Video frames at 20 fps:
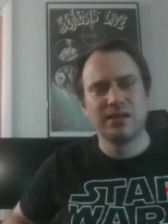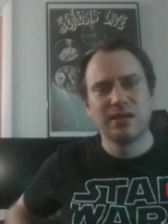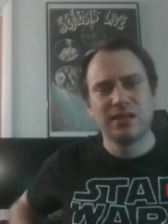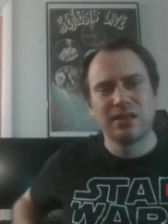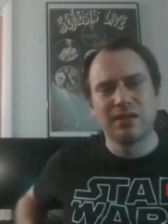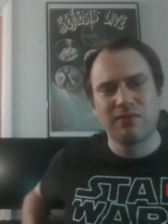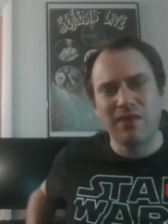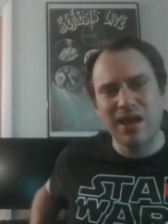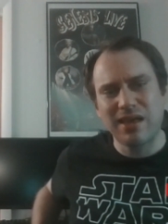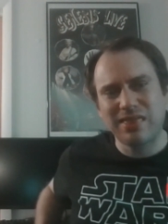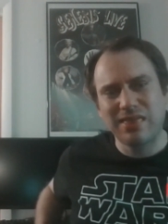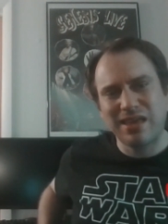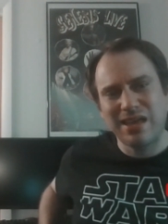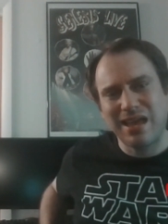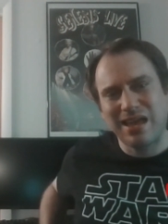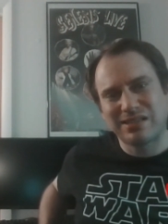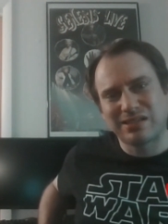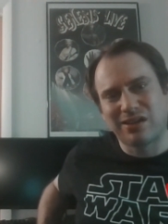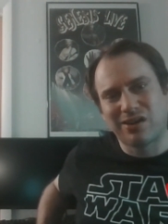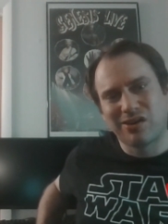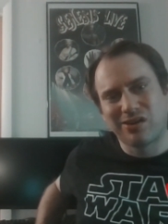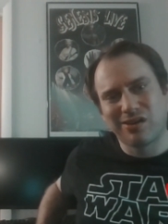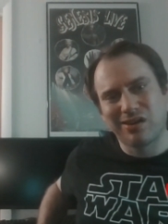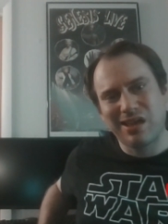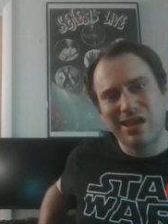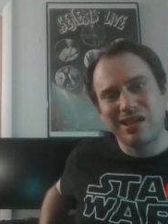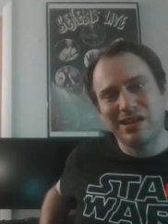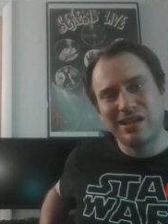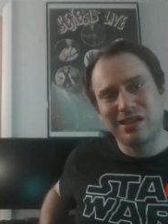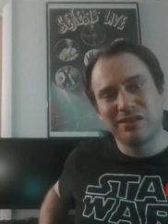The fact that he has
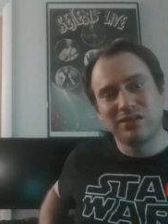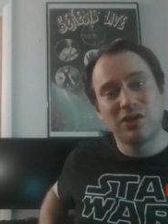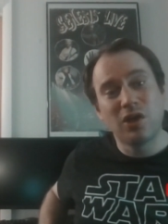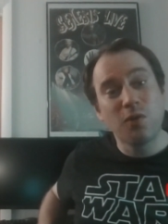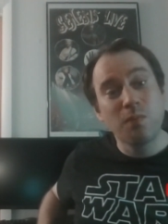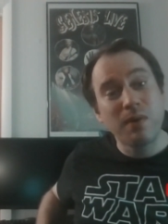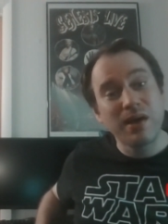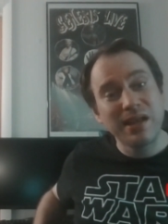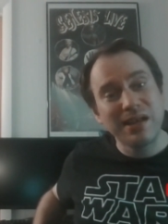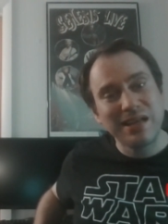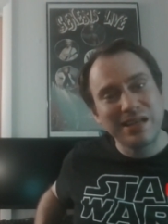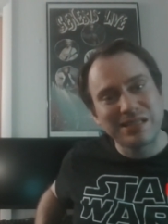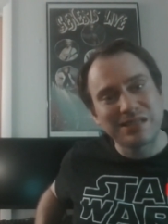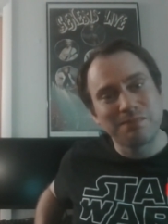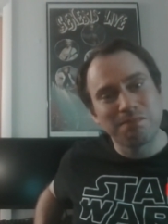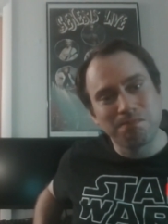180, nobody needs a